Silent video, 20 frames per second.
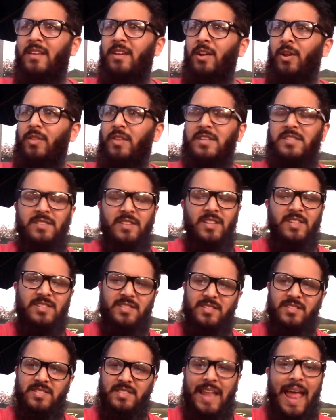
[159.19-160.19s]
you know, this
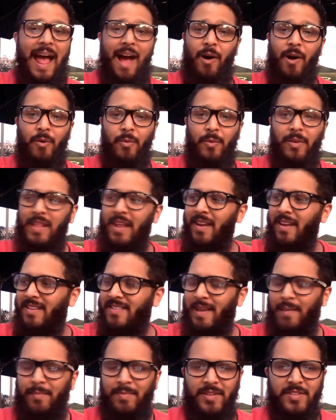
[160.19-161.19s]
this town, we didn't
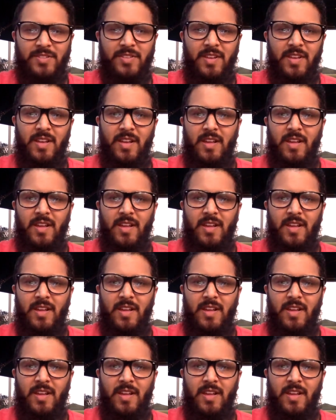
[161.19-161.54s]
accept us.